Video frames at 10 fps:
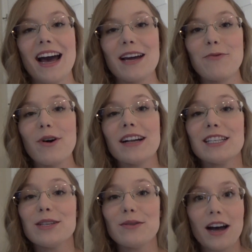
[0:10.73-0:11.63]
I
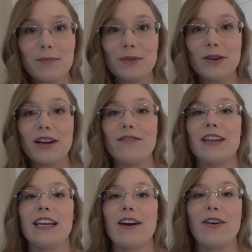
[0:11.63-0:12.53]
want to upload a
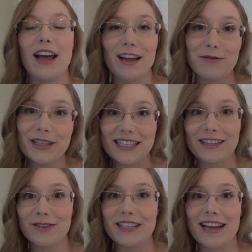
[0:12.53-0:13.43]
video every
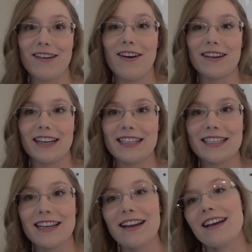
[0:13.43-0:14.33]
single day in
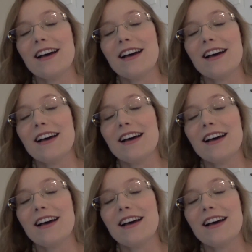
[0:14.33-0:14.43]
August,